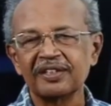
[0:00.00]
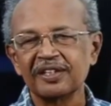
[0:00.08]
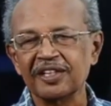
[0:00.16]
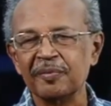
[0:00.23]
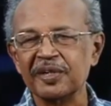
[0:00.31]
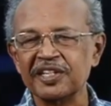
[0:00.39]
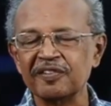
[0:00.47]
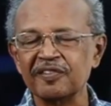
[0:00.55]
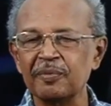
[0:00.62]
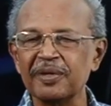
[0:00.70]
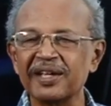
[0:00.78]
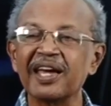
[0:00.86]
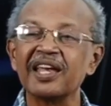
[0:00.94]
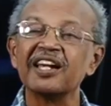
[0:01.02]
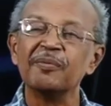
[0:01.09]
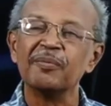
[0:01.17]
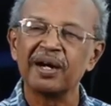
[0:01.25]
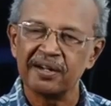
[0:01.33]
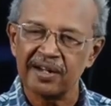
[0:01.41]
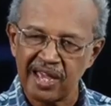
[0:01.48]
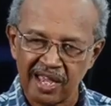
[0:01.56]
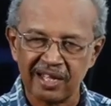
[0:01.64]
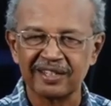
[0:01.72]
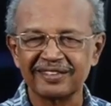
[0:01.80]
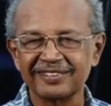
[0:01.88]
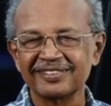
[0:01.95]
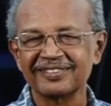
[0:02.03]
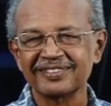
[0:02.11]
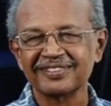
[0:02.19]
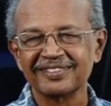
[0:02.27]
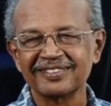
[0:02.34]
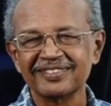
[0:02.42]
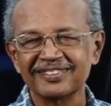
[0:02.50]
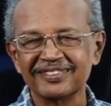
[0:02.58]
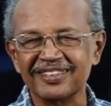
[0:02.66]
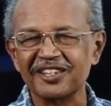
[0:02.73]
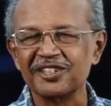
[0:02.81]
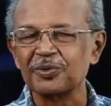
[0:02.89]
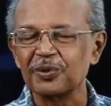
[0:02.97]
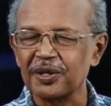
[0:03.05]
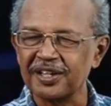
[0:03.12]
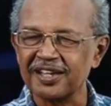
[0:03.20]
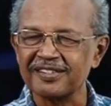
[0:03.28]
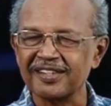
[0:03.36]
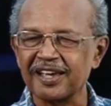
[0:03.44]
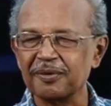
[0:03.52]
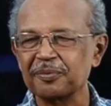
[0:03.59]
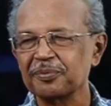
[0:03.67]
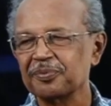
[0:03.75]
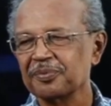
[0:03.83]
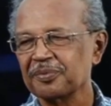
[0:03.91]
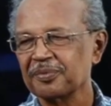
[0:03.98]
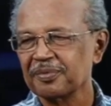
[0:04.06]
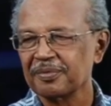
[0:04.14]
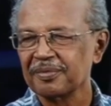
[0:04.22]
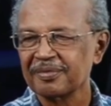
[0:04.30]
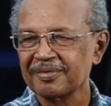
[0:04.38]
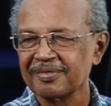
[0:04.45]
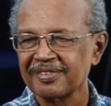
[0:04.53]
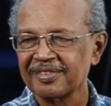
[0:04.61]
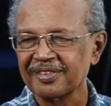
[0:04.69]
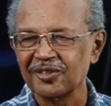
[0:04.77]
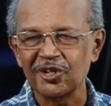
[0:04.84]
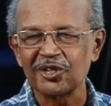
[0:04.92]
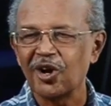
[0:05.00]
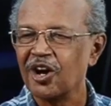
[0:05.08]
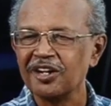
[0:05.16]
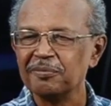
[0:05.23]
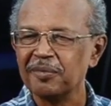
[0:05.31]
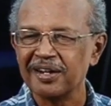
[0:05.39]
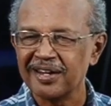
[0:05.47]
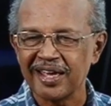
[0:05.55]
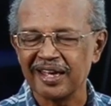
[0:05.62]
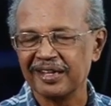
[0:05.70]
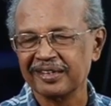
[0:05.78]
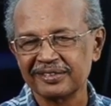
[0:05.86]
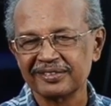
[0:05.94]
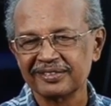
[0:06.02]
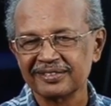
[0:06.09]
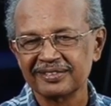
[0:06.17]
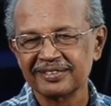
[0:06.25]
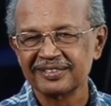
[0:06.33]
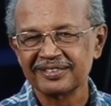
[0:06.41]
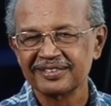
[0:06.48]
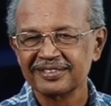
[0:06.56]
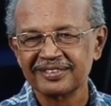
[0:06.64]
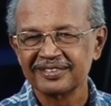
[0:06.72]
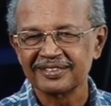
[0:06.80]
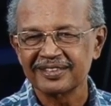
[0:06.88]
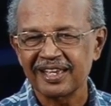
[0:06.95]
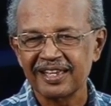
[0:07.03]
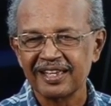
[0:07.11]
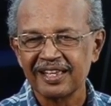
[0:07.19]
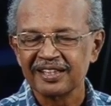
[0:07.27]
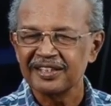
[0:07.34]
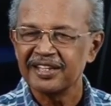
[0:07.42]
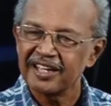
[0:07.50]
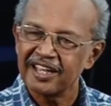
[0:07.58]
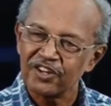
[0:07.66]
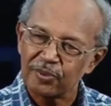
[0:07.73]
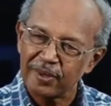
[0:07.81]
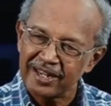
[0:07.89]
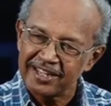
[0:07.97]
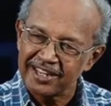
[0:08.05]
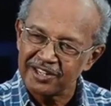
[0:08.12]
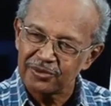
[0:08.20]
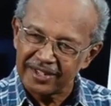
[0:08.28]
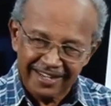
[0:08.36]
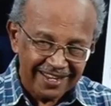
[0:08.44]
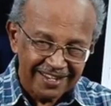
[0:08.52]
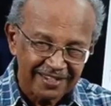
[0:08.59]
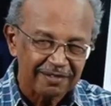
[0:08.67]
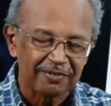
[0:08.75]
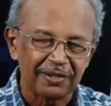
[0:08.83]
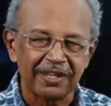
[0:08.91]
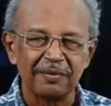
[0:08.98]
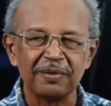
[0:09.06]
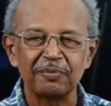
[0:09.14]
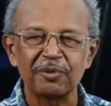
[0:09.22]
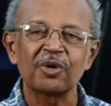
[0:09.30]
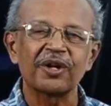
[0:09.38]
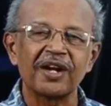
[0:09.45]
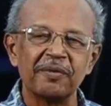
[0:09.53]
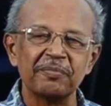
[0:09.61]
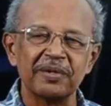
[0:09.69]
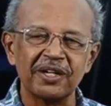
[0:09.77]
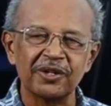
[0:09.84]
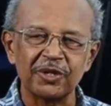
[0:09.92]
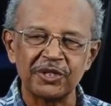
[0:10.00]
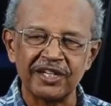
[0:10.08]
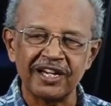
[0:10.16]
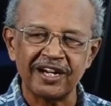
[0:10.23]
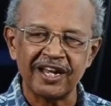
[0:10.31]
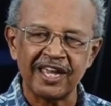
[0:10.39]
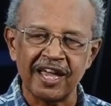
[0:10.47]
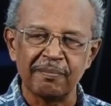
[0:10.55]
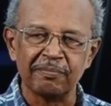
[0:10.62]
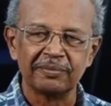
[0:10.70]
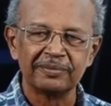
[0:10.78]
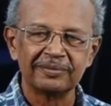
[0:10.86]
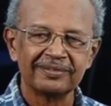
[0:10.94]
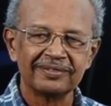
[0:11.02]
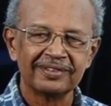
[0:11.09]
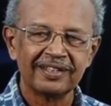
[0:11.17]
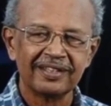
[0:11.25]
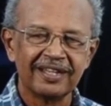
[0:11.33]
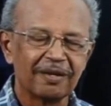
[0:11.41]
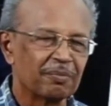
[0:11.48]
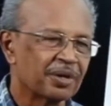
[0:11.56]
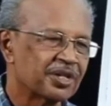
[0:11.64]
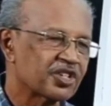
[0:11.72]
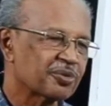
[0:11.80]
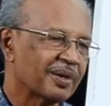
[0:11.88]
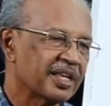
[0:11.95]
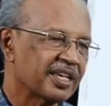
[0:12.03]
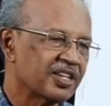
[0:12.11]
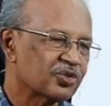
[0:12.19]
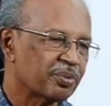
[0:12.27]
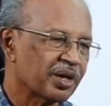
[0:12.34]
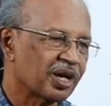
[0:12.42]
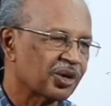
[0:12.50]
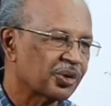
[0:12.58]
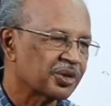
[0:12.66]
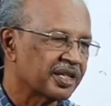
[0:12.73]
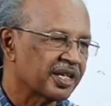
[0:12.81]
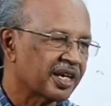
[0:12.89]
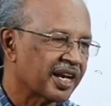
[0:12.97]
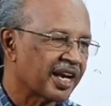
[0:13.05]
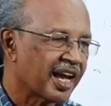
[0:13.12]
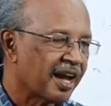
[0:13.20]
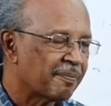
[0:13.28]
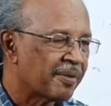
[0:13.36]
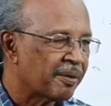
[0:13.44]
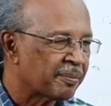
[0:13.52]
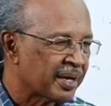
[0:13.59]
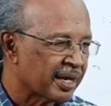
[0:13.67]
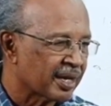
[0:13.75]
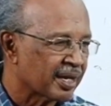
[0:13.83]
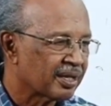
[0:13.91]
The meeting will be held Monday. This is what they say, not on Monday. Okay. Then again, spelling is very easy for them. Program, program. British spelling is program.